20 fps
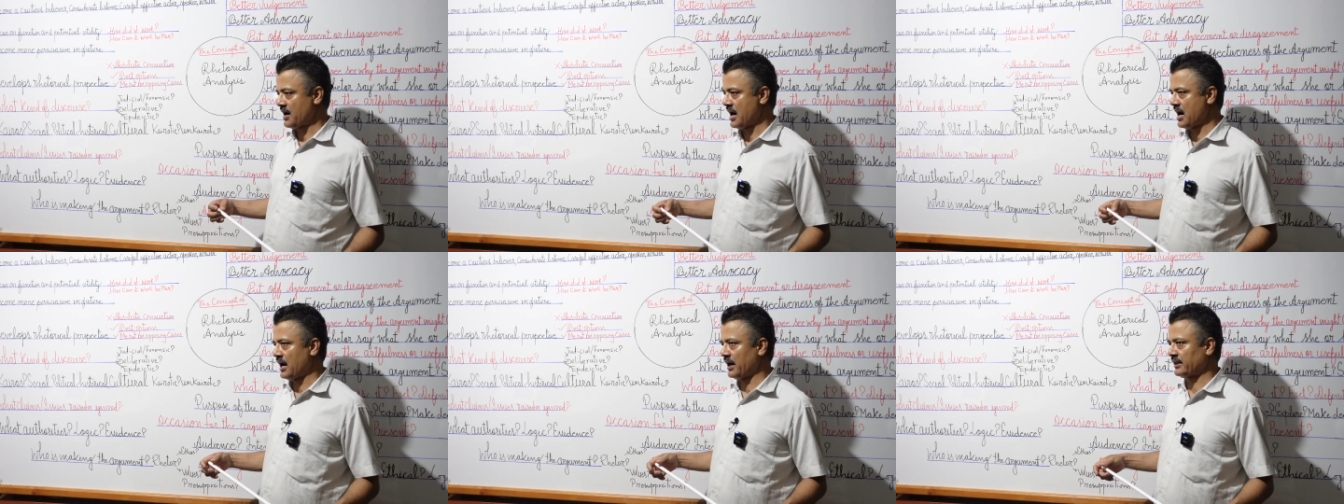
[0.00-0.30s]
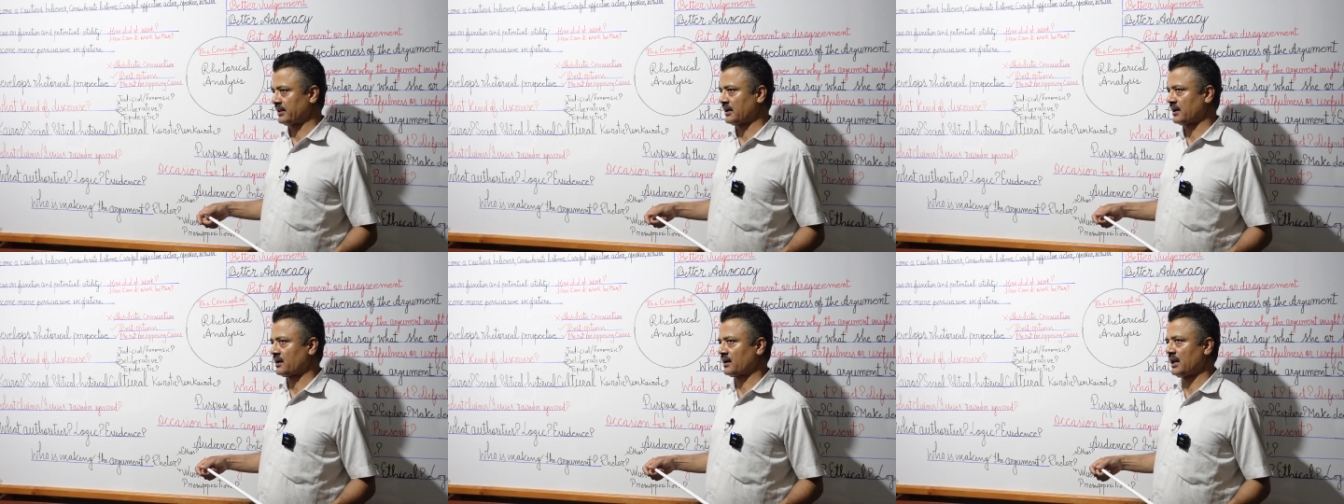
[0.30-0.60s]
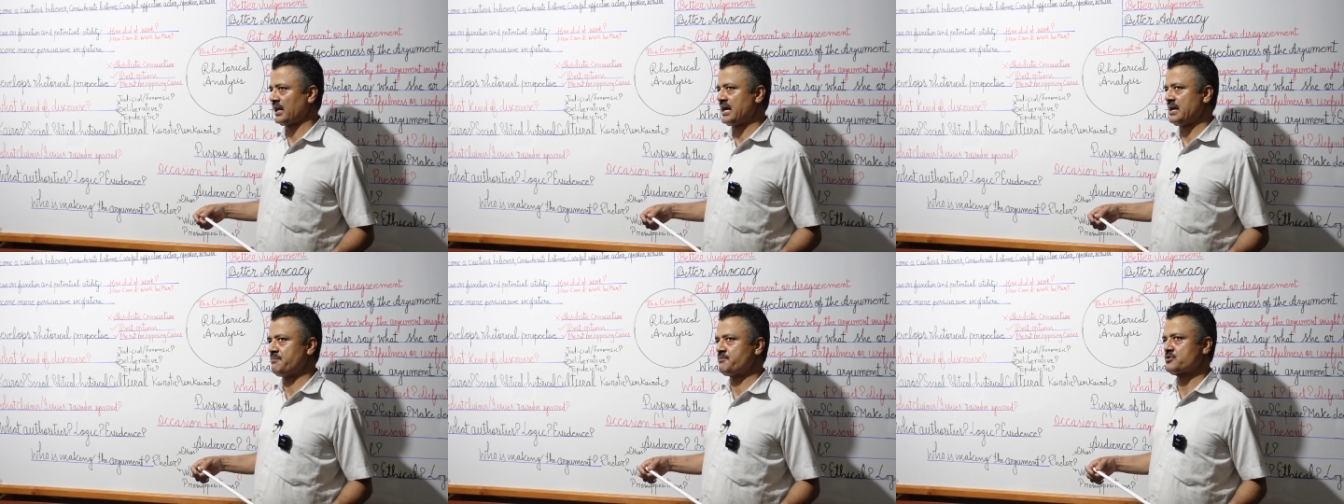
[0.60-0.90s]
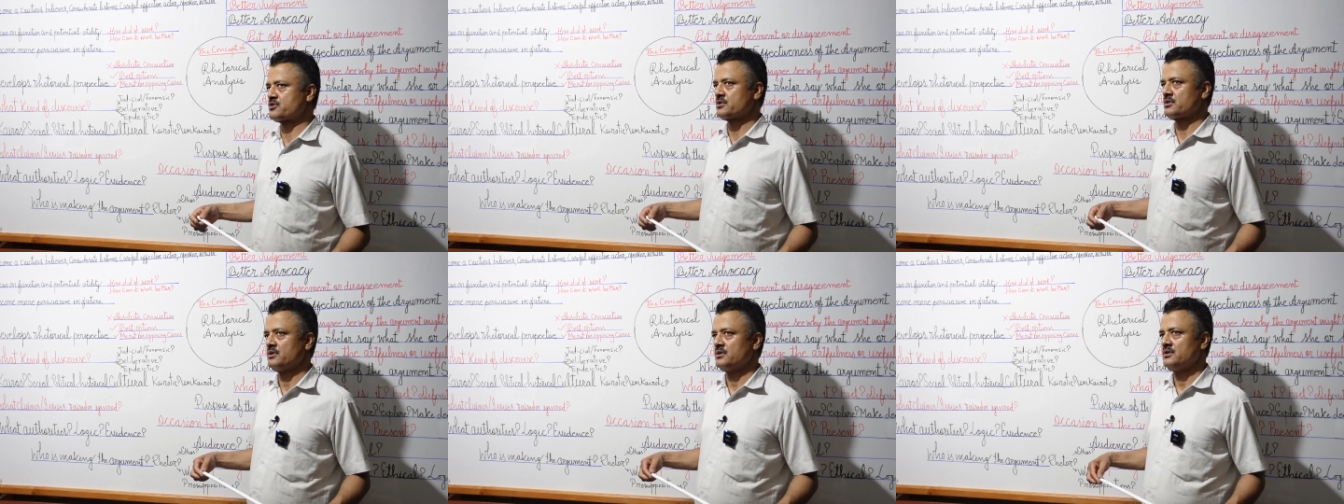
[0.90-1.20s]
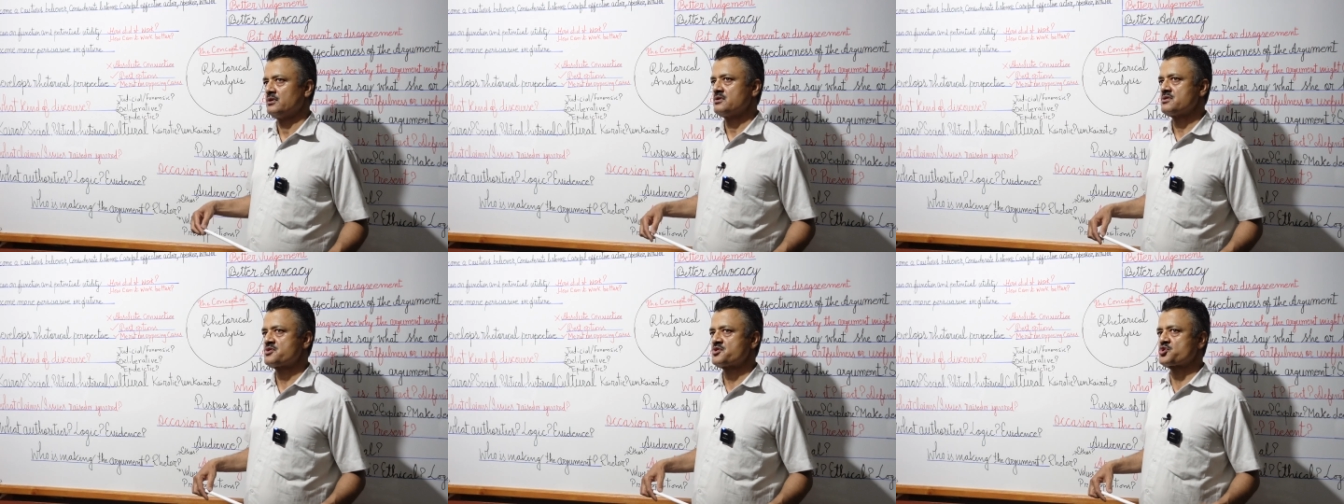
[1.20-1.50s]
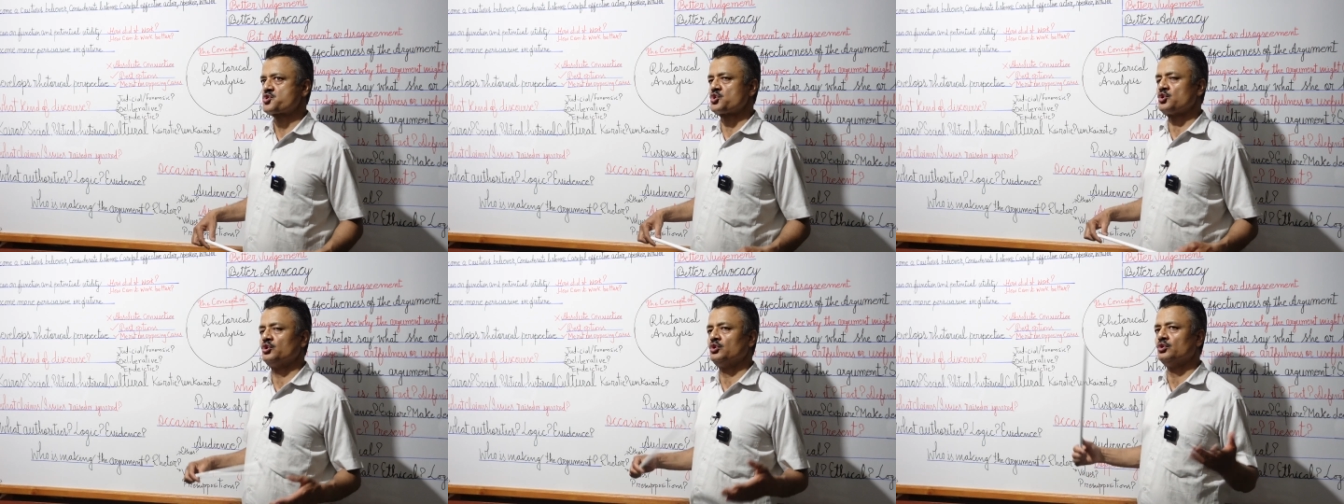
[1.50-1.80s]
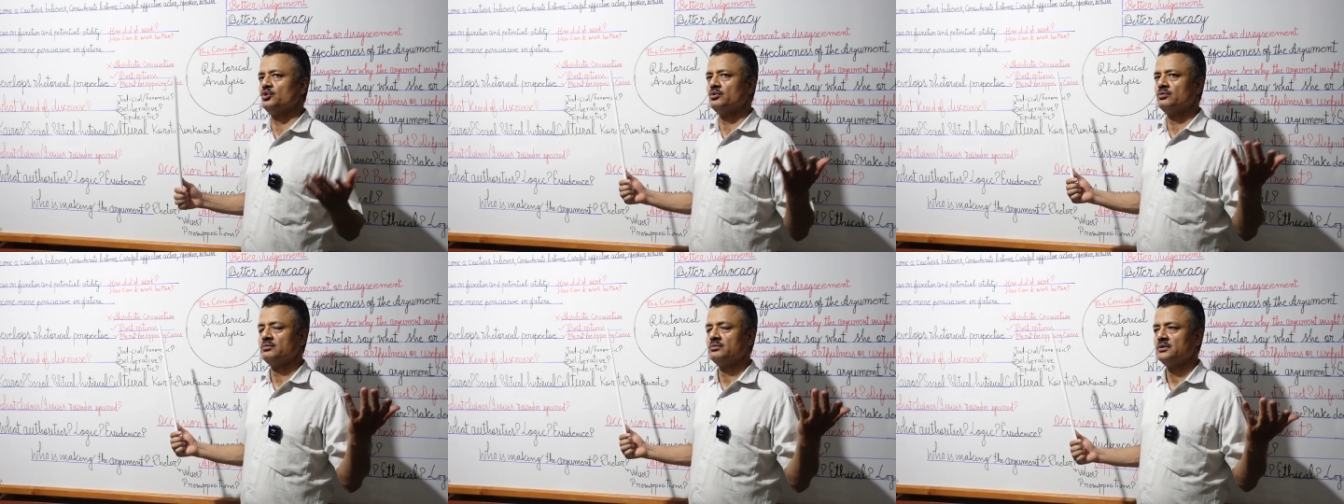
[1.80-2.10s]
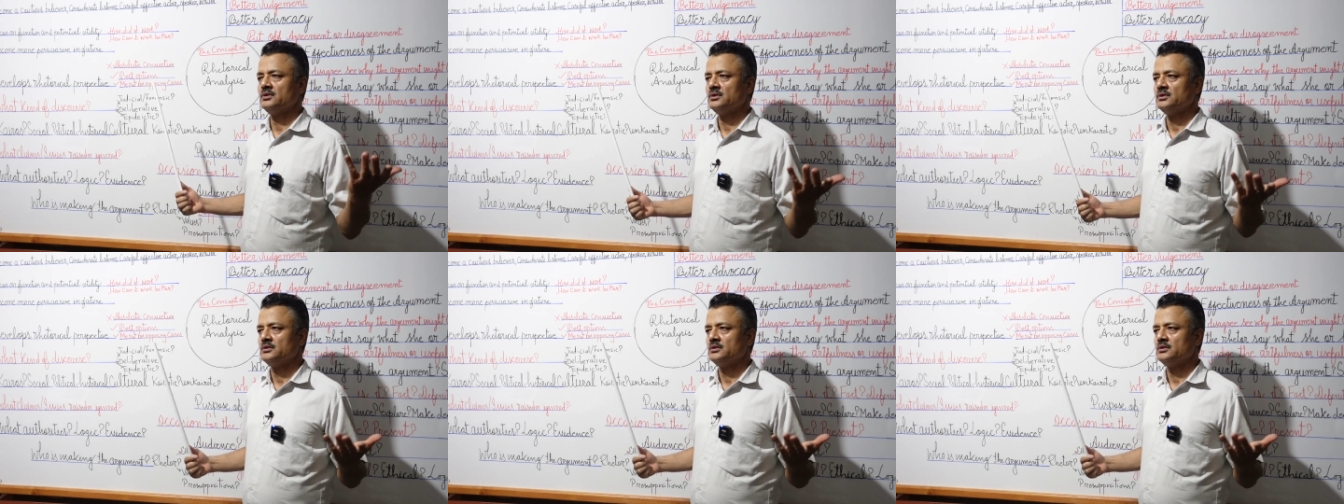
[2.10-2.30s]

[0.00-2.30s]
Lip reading: Are the claims too